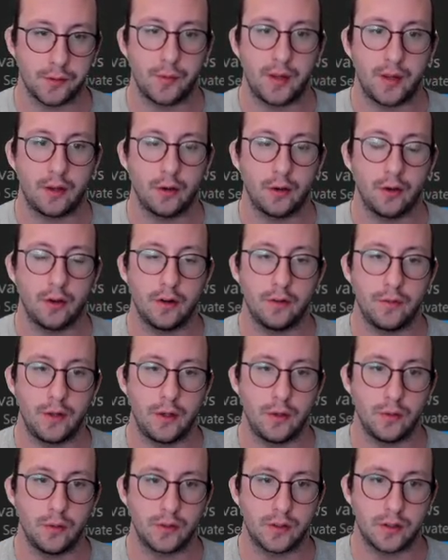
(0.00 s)
we could have
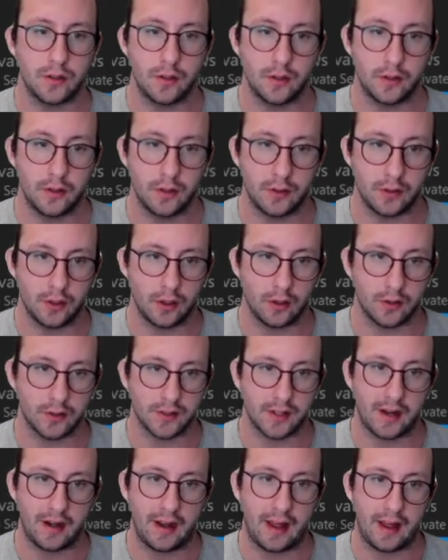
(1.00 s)
used the dollar
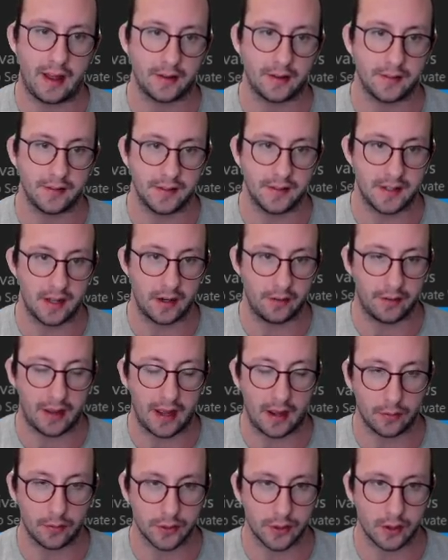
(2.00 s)
sign X instead of
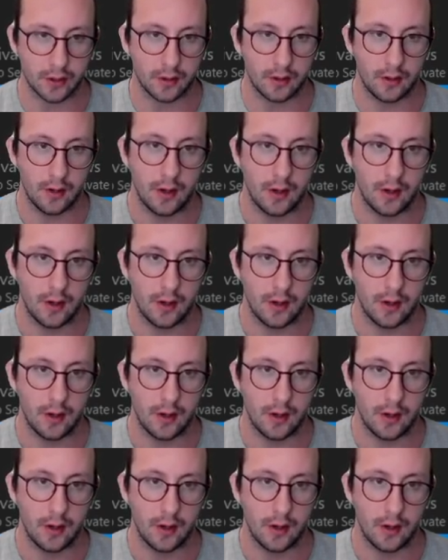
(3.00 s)
counter,